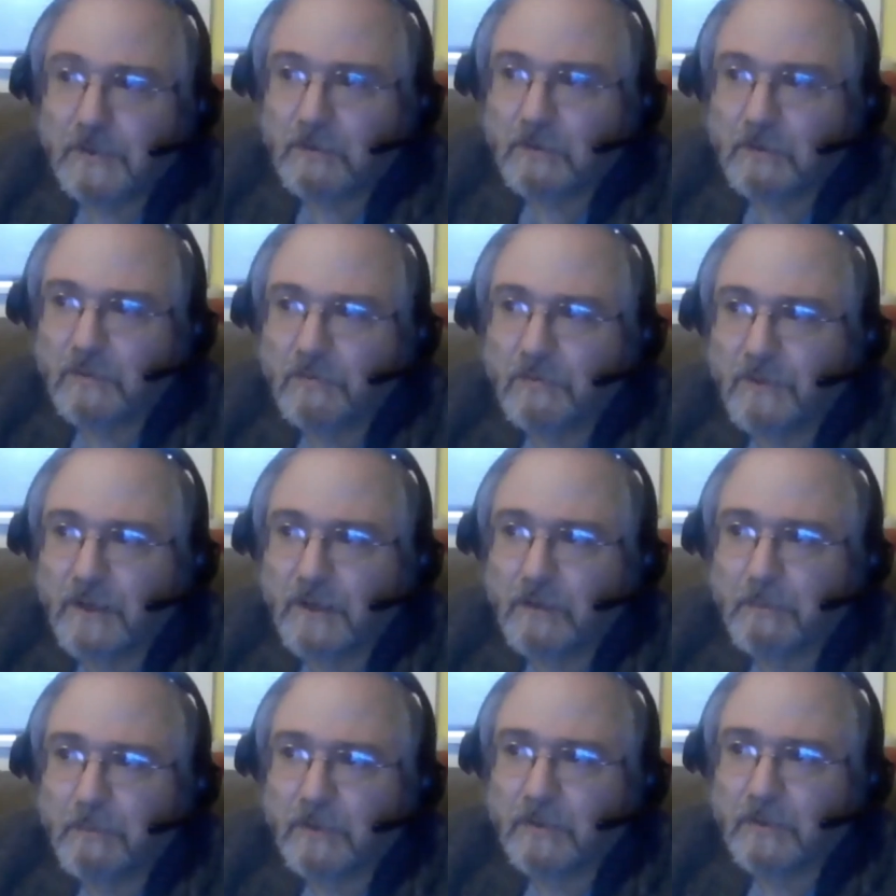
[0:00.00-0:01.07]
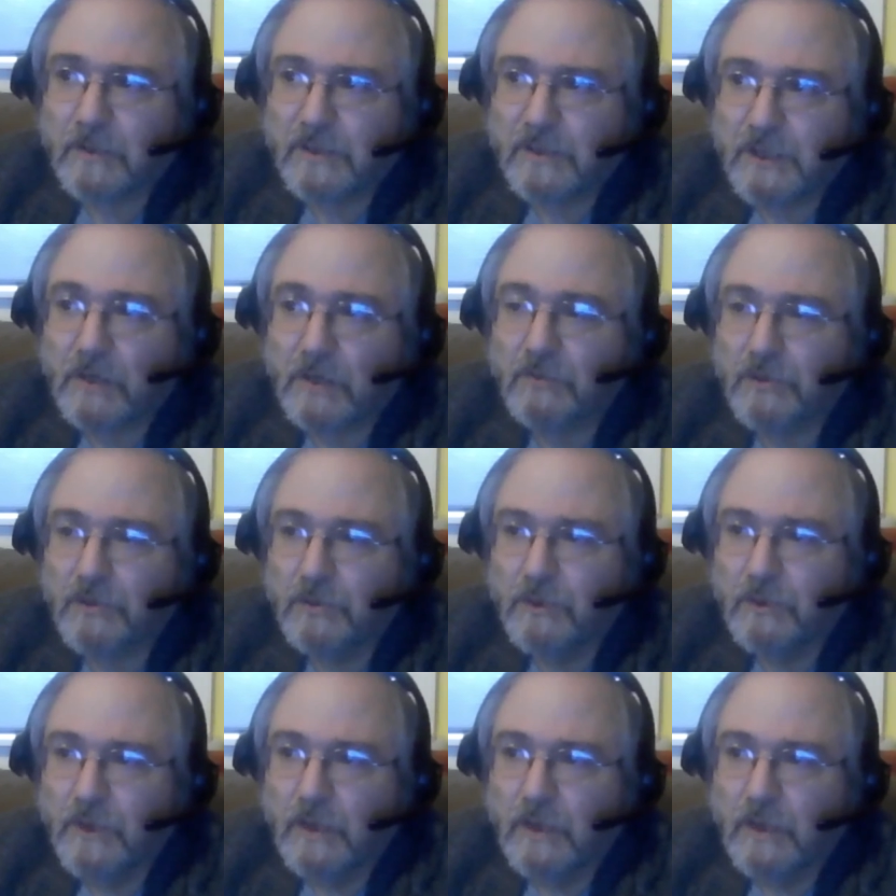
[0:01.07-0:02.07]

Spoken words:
the conveyor belt itself to,